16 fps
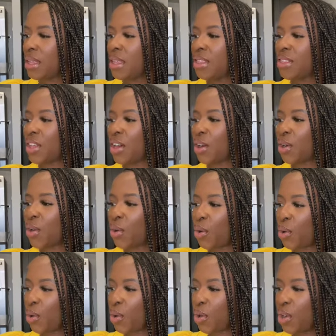The
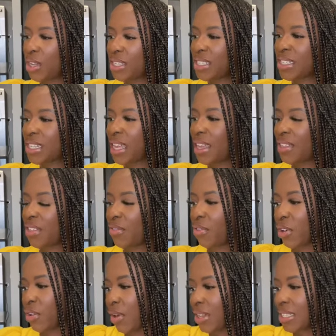accords that
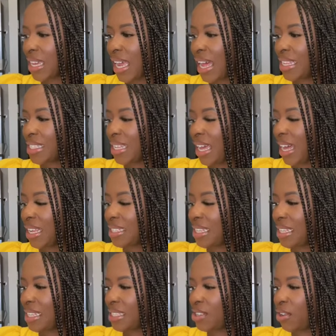Fragrantica has it as,
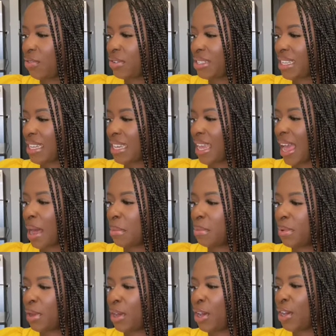it's obviously
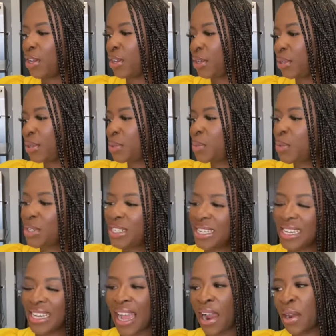amber, oud, woody,
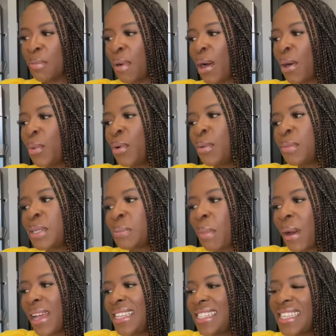caramel, warm,
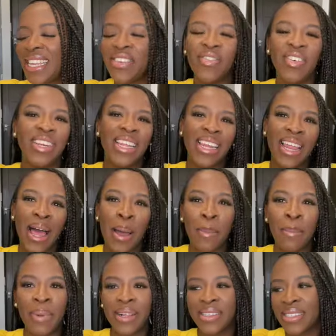spicy, vanilla,
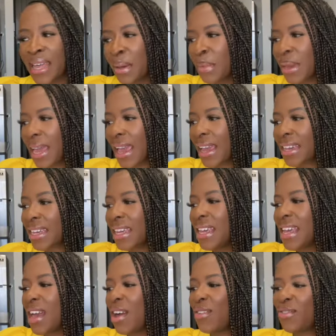balsamic,
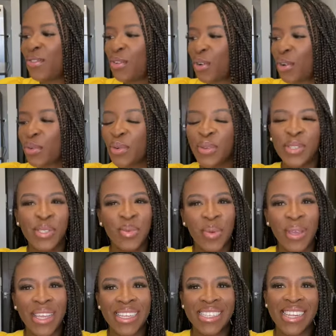floral,
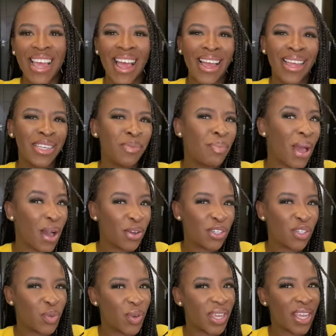sweet, and
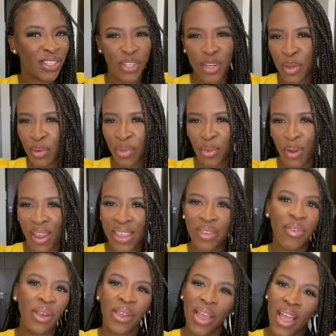powdery. I don't know whether I
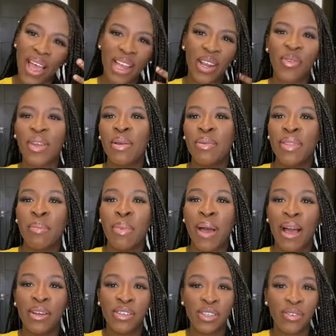would agree with the
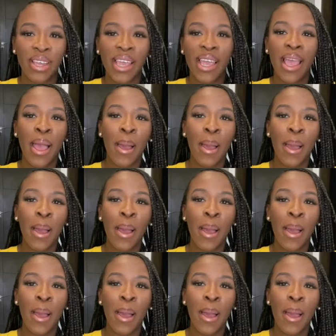powdery,